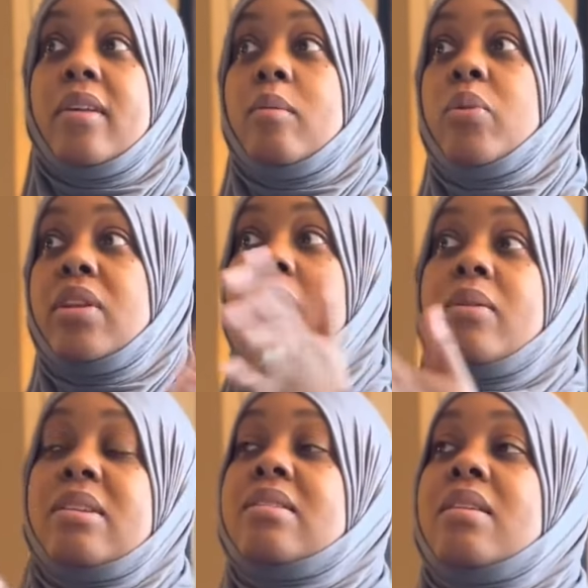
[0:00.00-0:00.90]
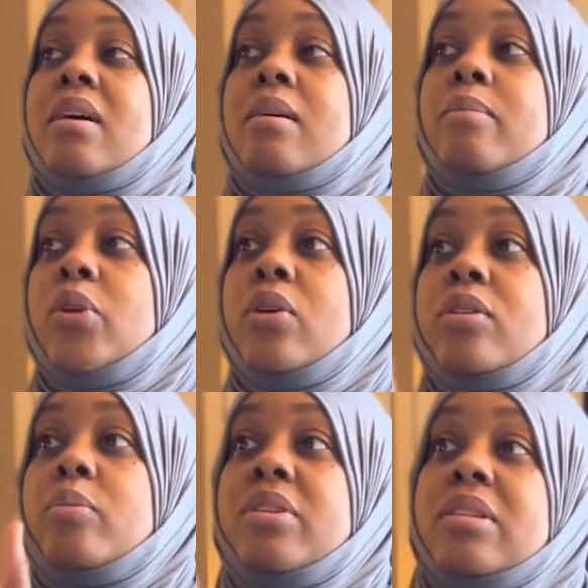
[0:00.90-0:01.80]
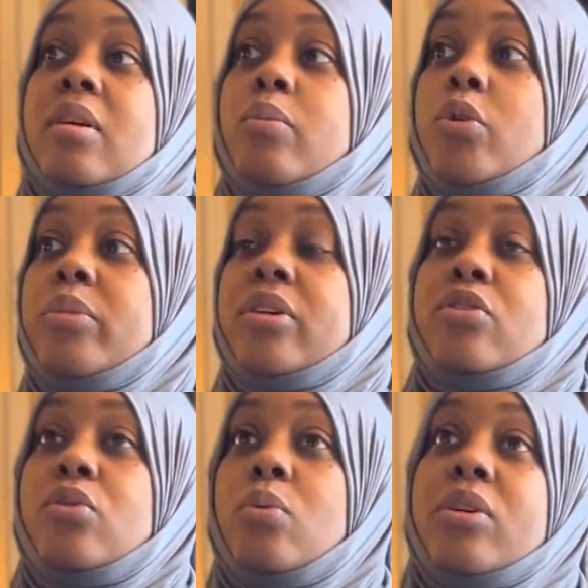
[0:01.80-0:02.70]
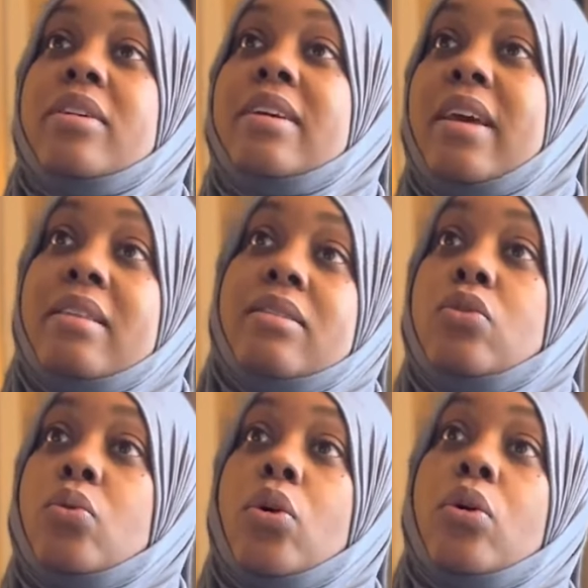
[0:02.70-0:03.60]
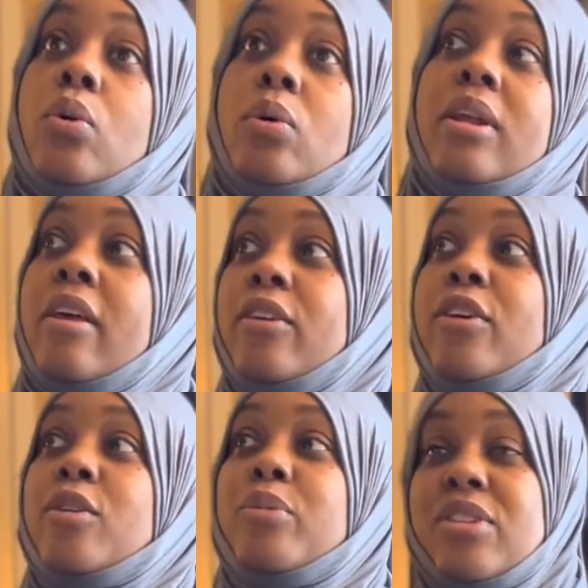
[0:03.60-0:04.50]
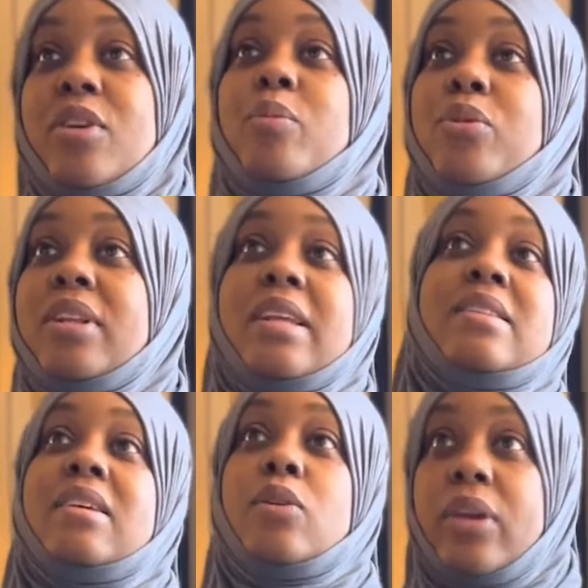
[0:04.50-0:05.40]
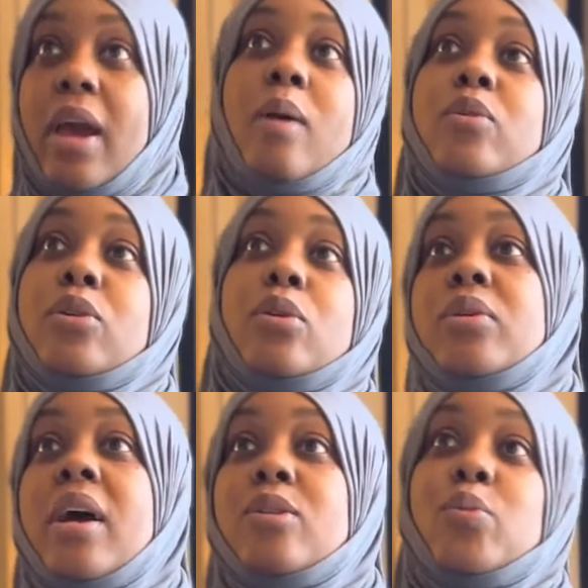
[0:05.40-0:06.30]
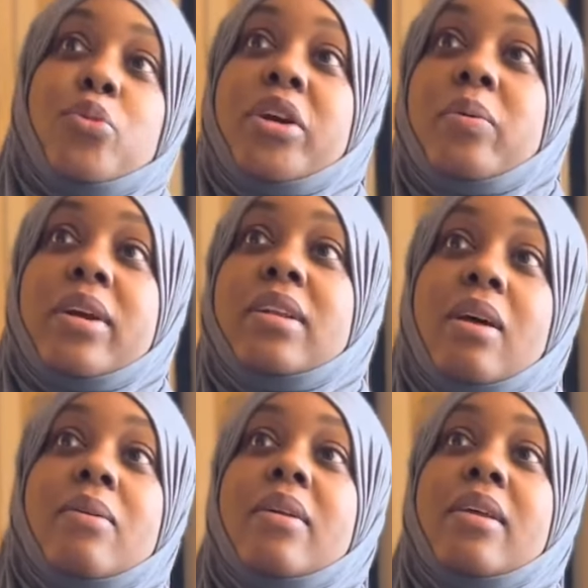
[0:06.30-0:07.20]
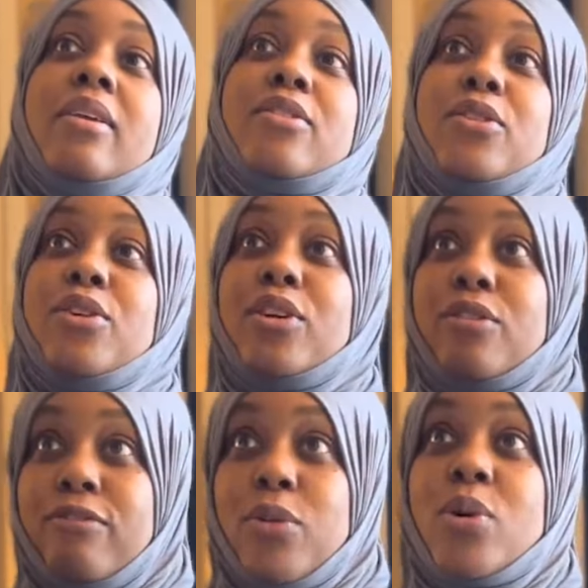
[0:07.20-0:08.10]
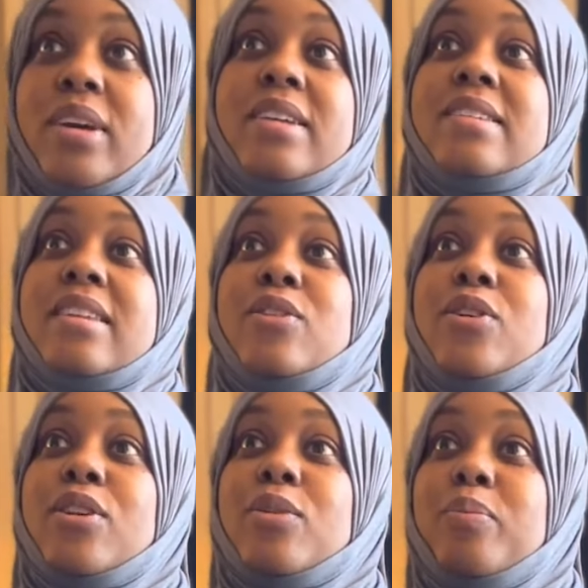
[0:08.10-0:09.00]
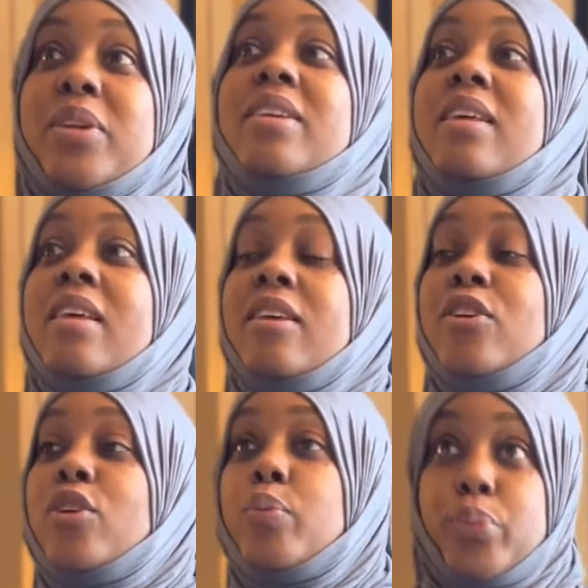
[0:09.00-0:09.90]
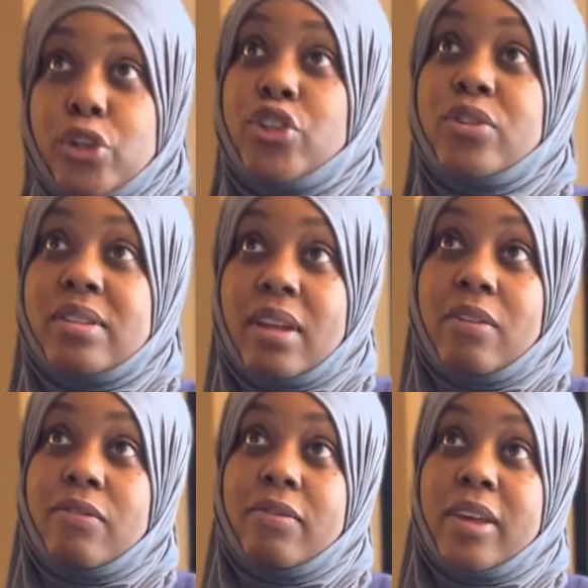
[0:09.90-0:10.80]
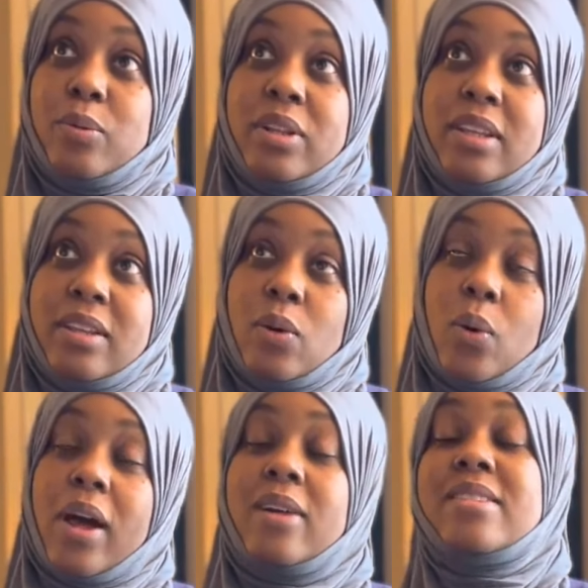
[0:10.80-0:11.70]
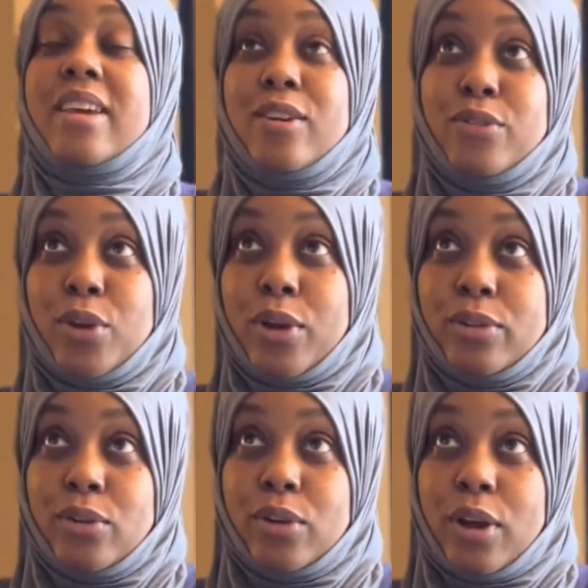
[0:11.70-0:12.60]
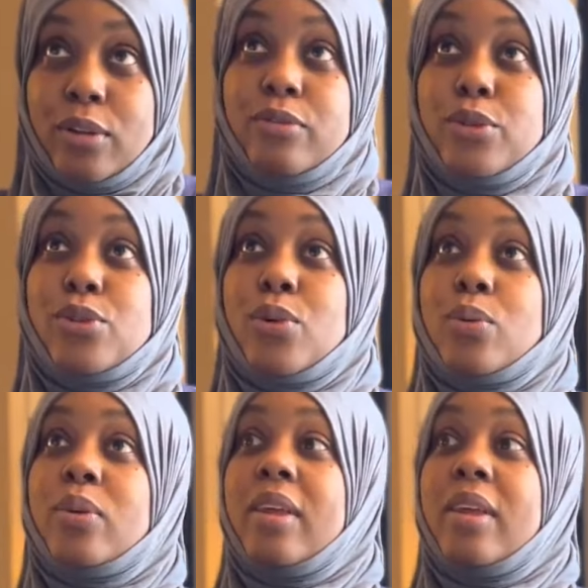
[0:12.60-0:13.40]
but now in Islam, you're going to be stubborn because you want to get to a goal. You're going to be stubborn and let's say, okay, I want to learn how to pray right now. So you're going to focus and you're going to be, you're going to push yourself and really go outside of your, your comfort zone